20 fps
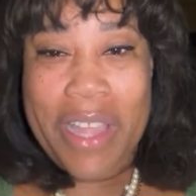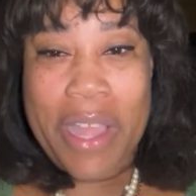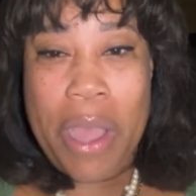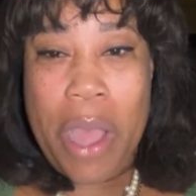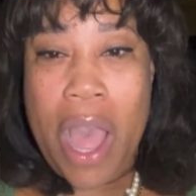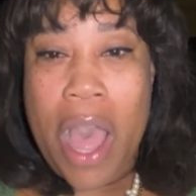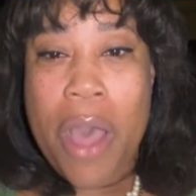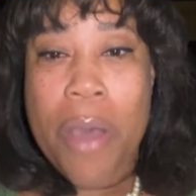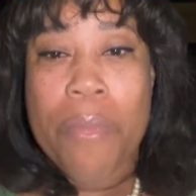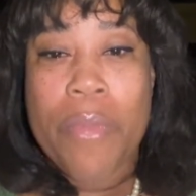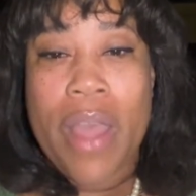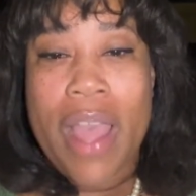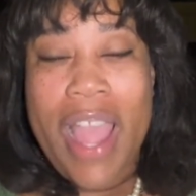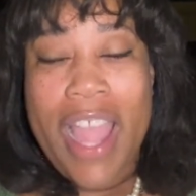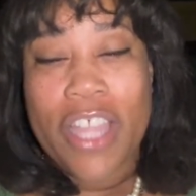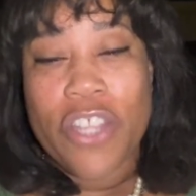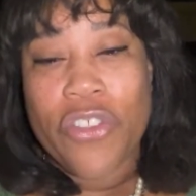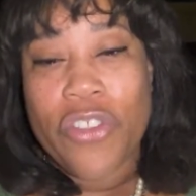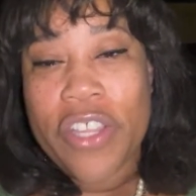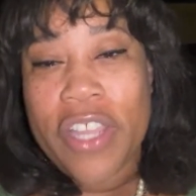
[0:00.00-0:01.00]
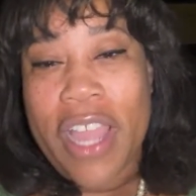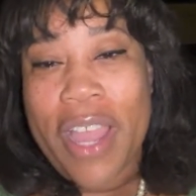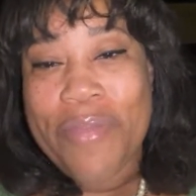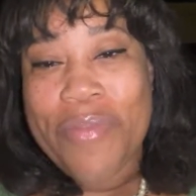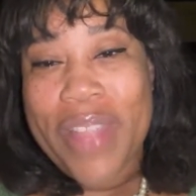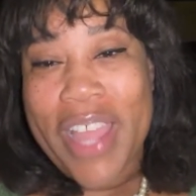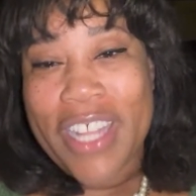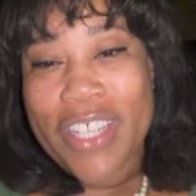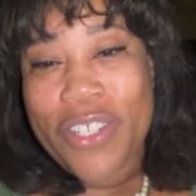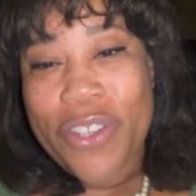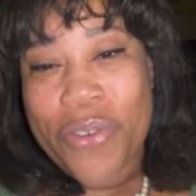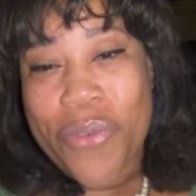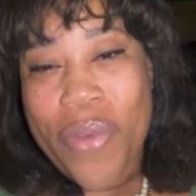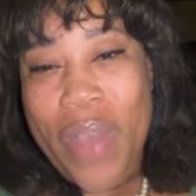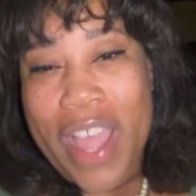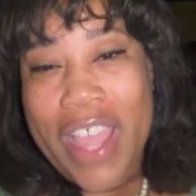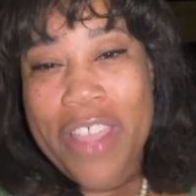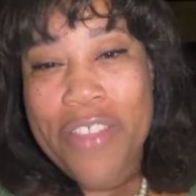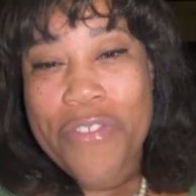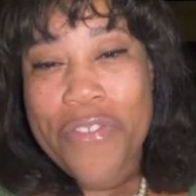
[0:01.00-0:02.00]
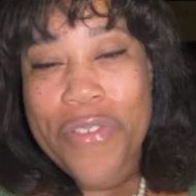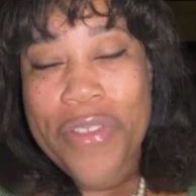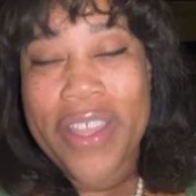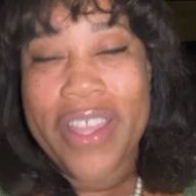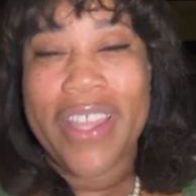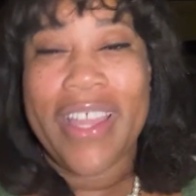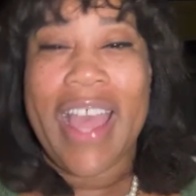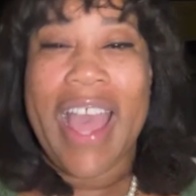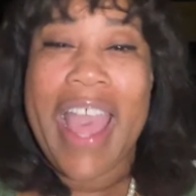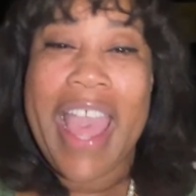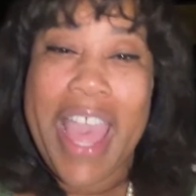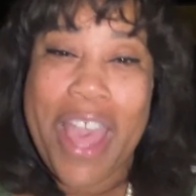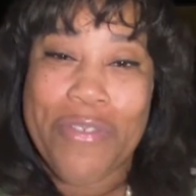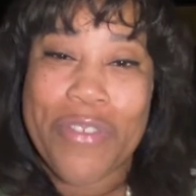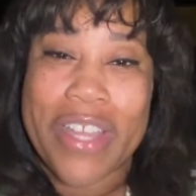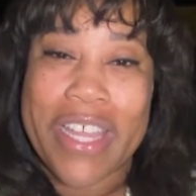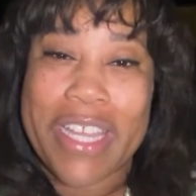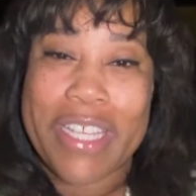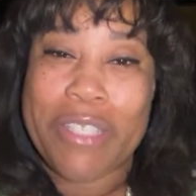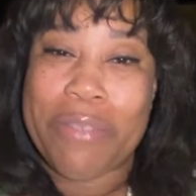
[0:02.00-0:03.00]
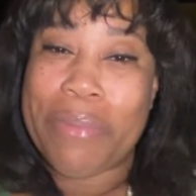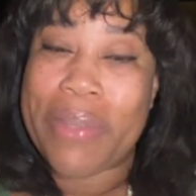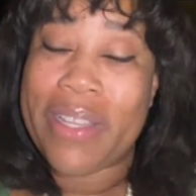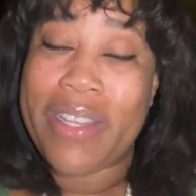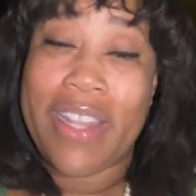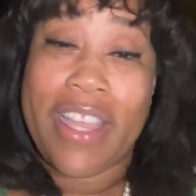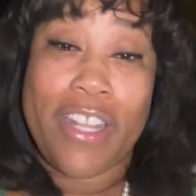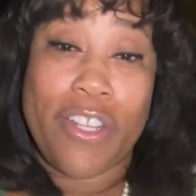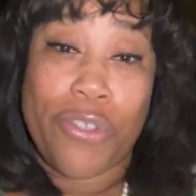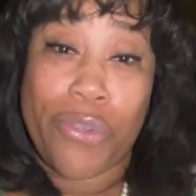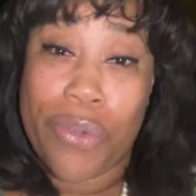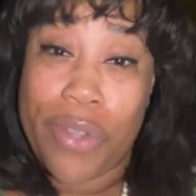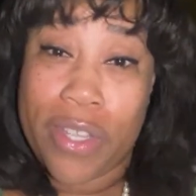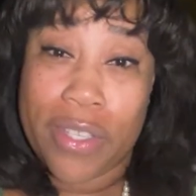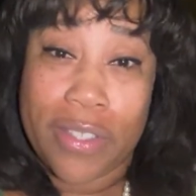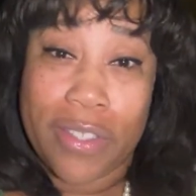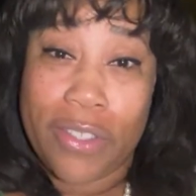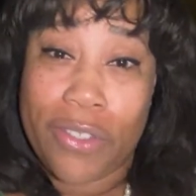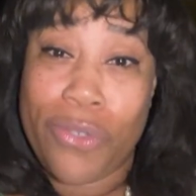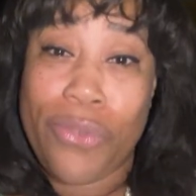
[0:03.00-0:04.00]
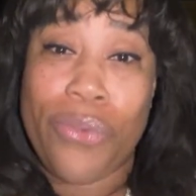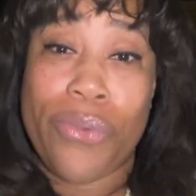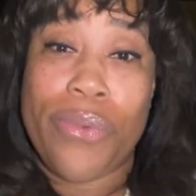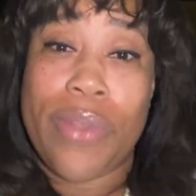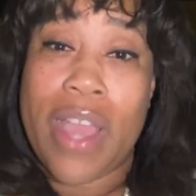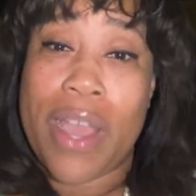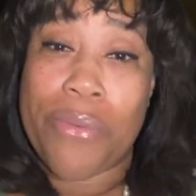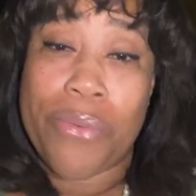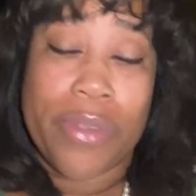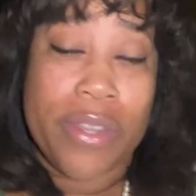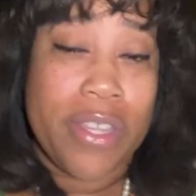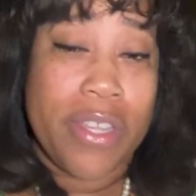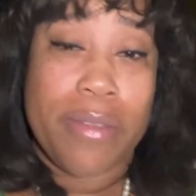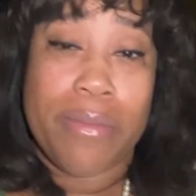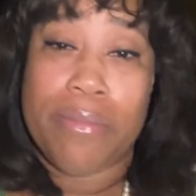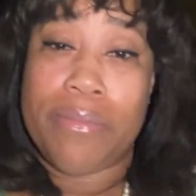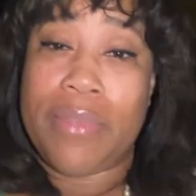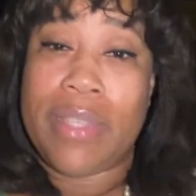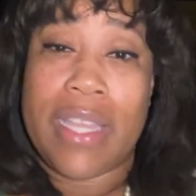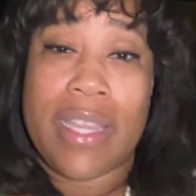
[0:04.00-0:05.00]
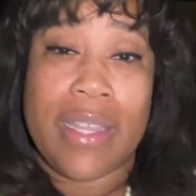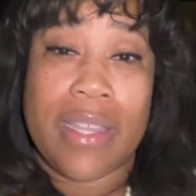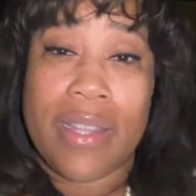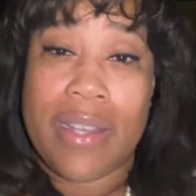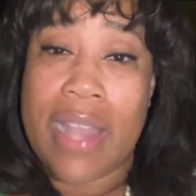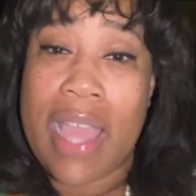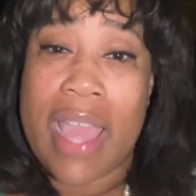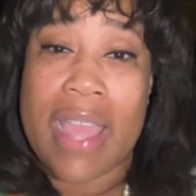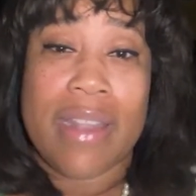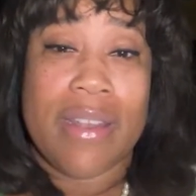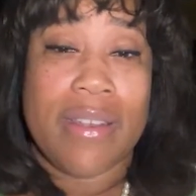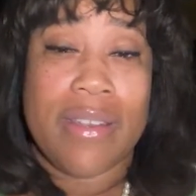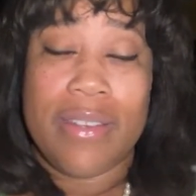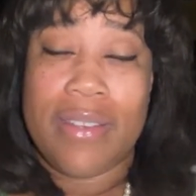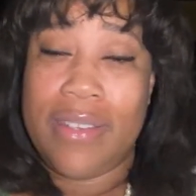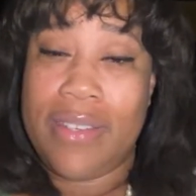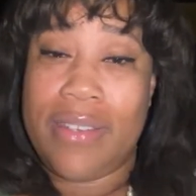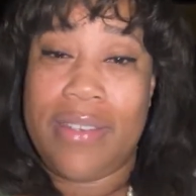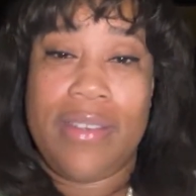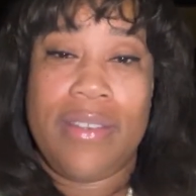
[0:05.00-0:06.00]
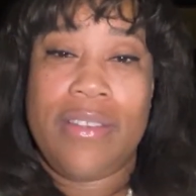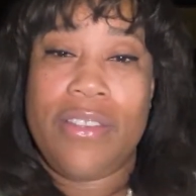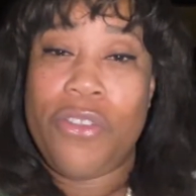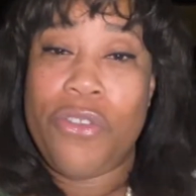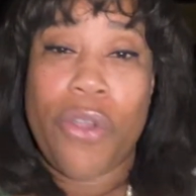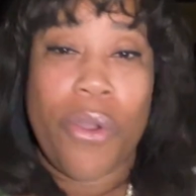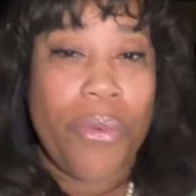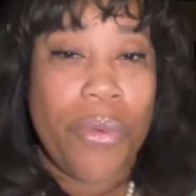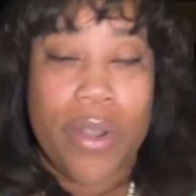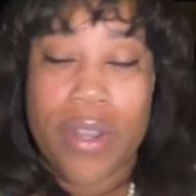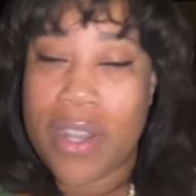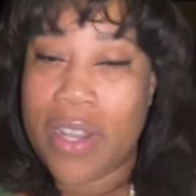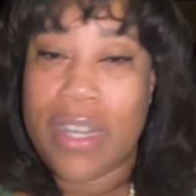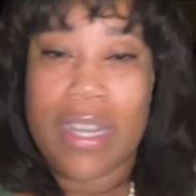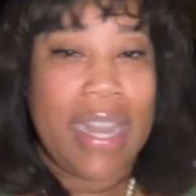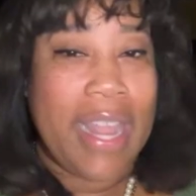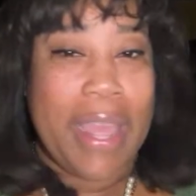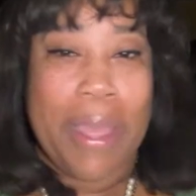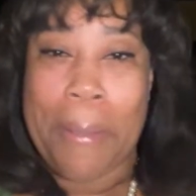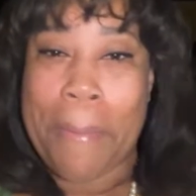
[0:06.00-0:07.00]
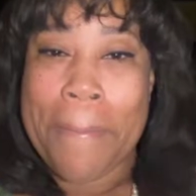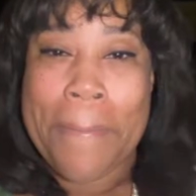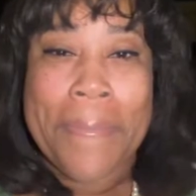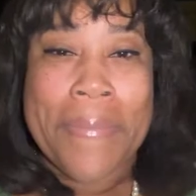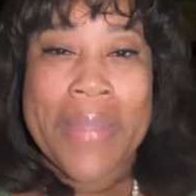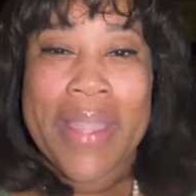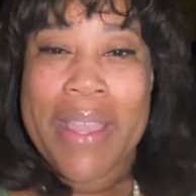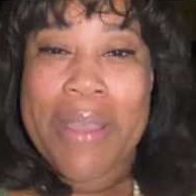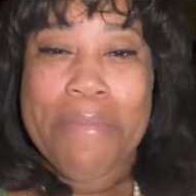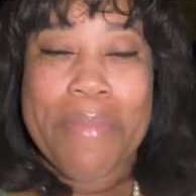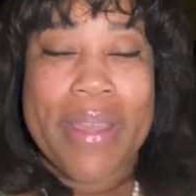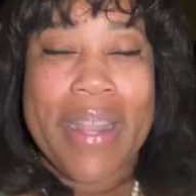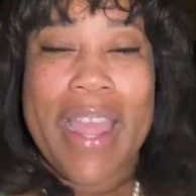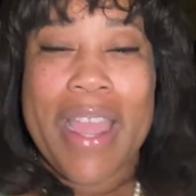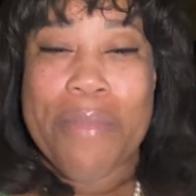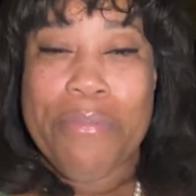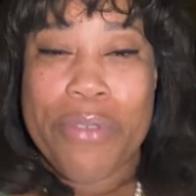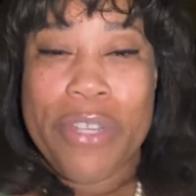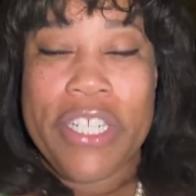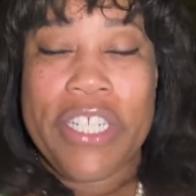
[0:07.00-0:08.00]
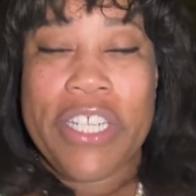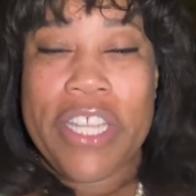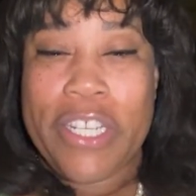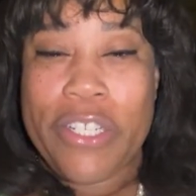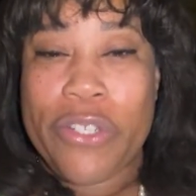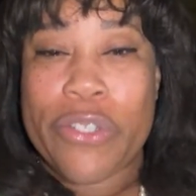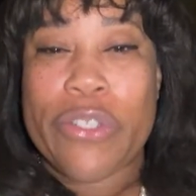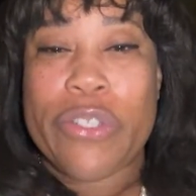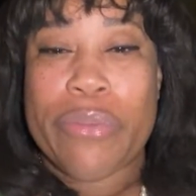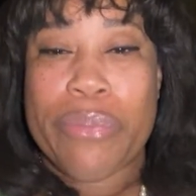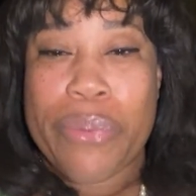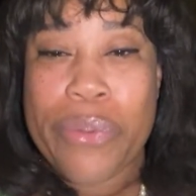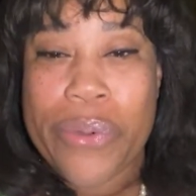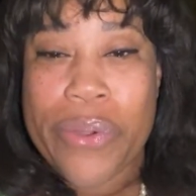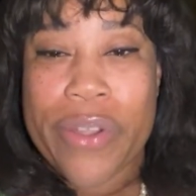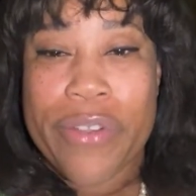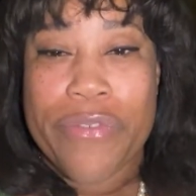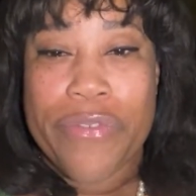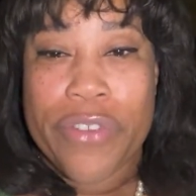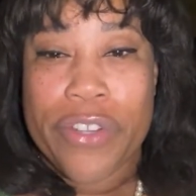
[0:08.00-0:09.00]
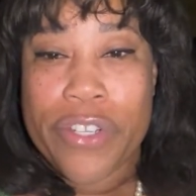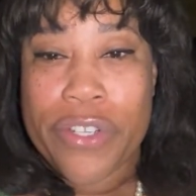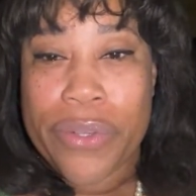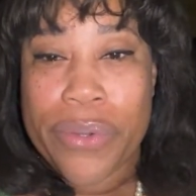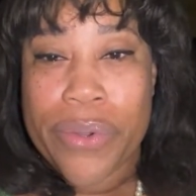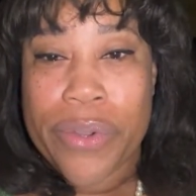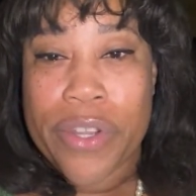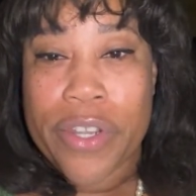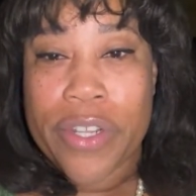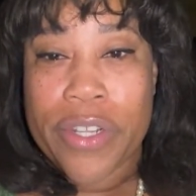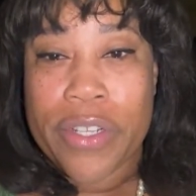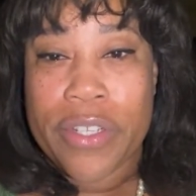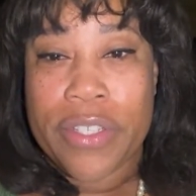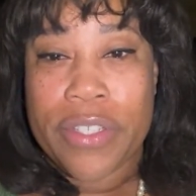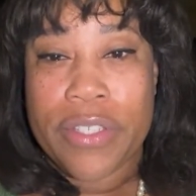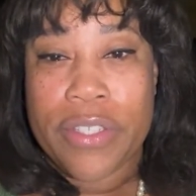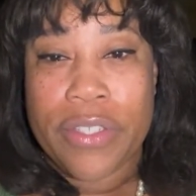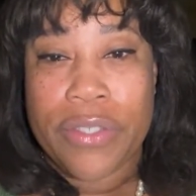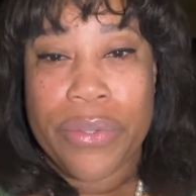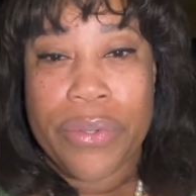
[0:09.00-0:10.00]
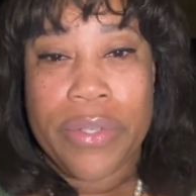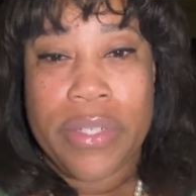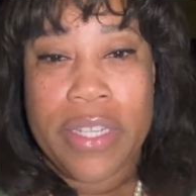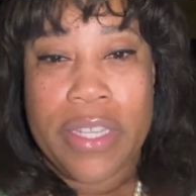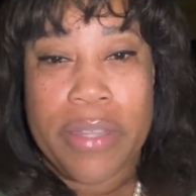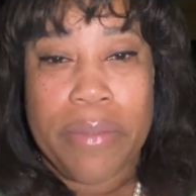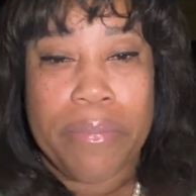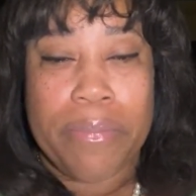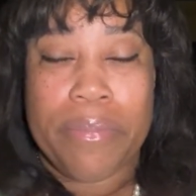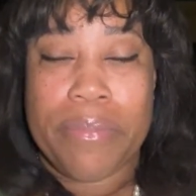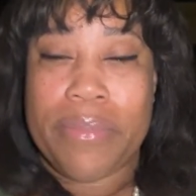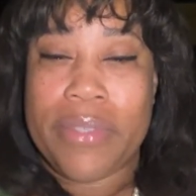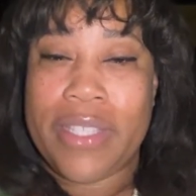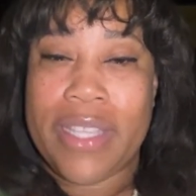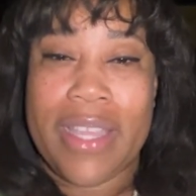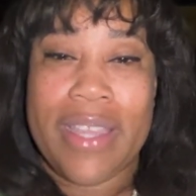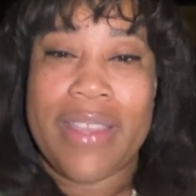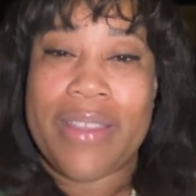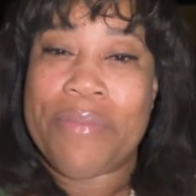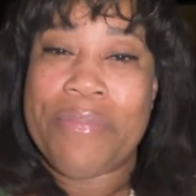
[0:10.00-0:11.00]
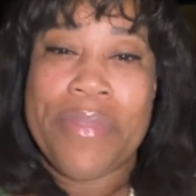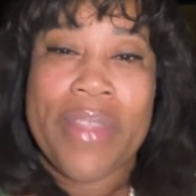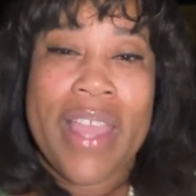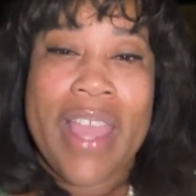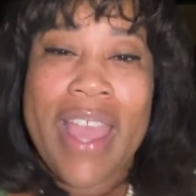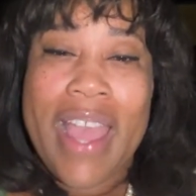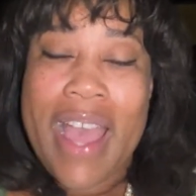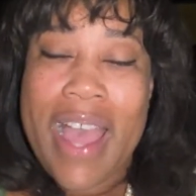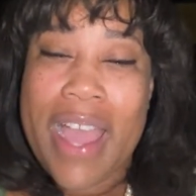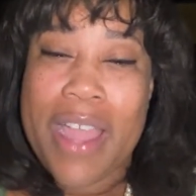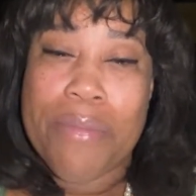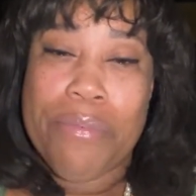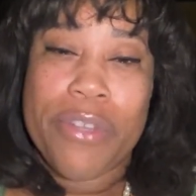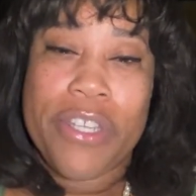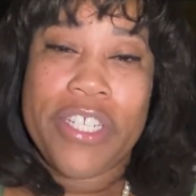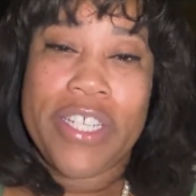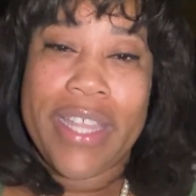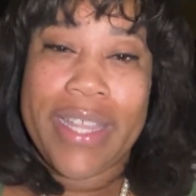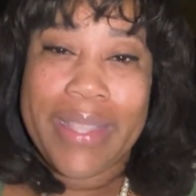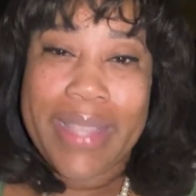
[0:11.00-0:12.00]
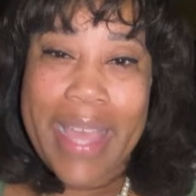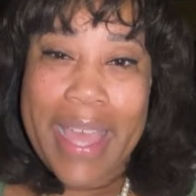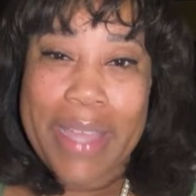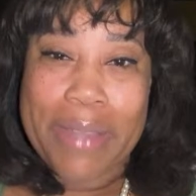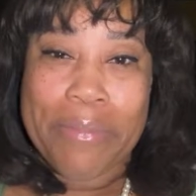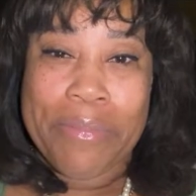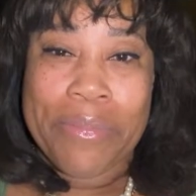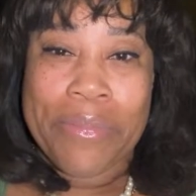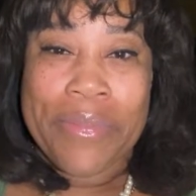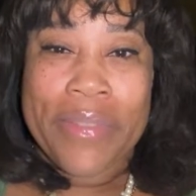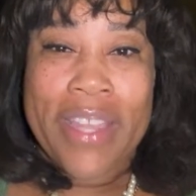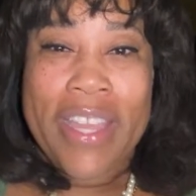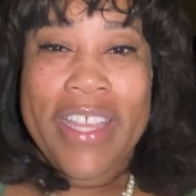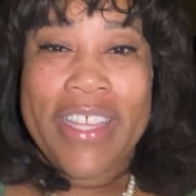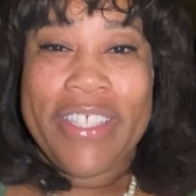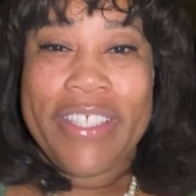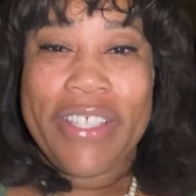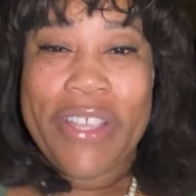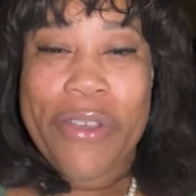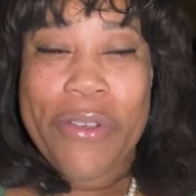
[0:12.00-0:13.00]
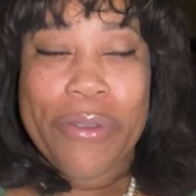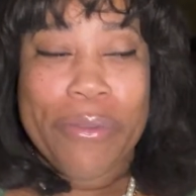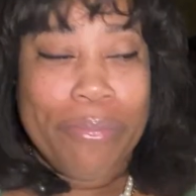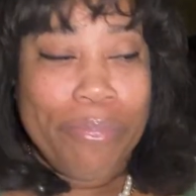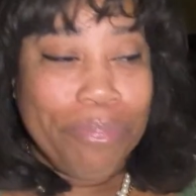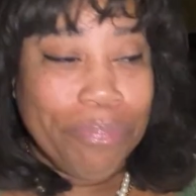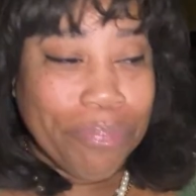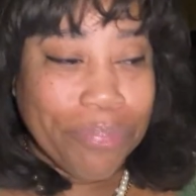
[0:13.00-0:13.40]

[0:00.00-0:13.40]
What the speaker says: Actually, I'm not your wife. I have a husband, and trust, you do not want him thinking that you don't want none of that. But I appreciate your support for sure, Sudeep Singh. I appreciate that. So,